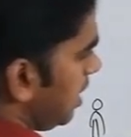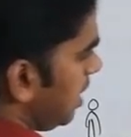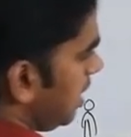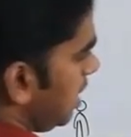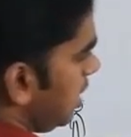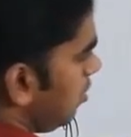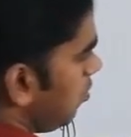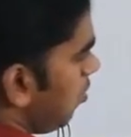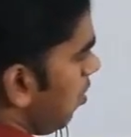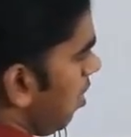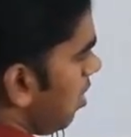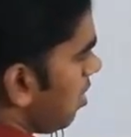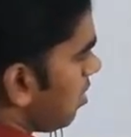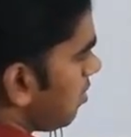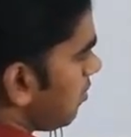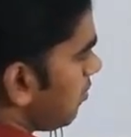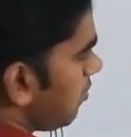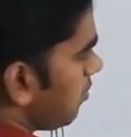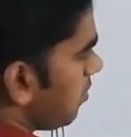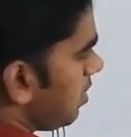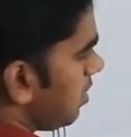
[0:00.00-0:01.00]
He
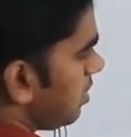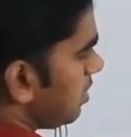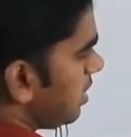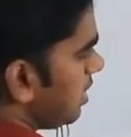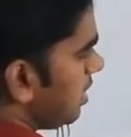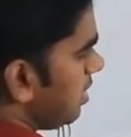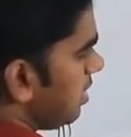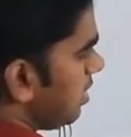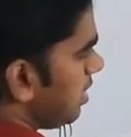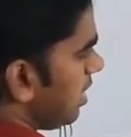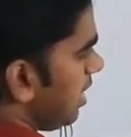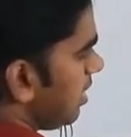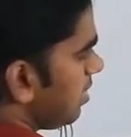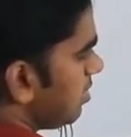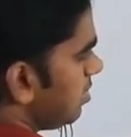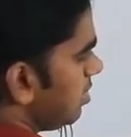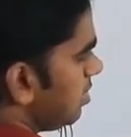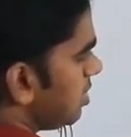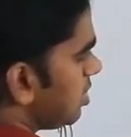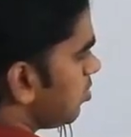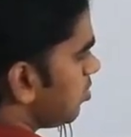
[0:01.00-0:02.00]
walks till
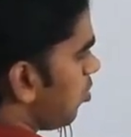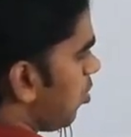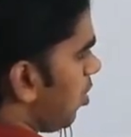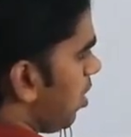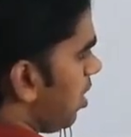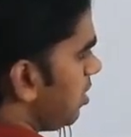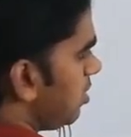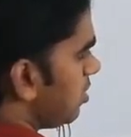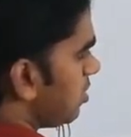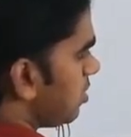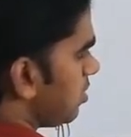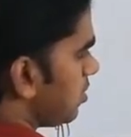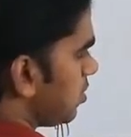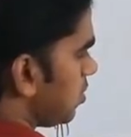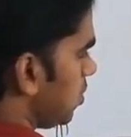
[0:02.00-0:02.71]
at this point.